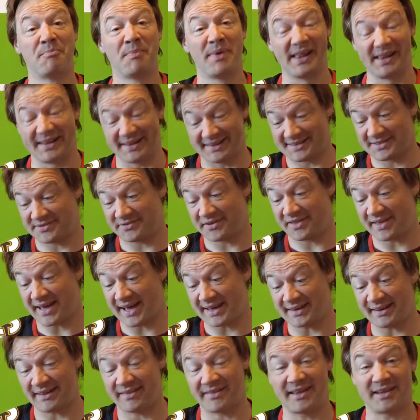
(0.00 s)
millions for
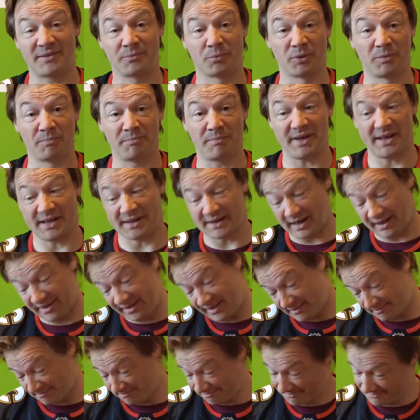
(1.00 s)
that, and that wouldn't be
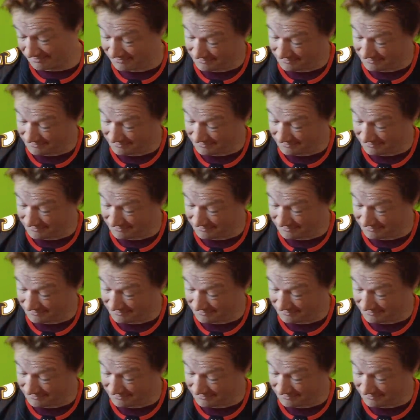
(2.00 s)
enough.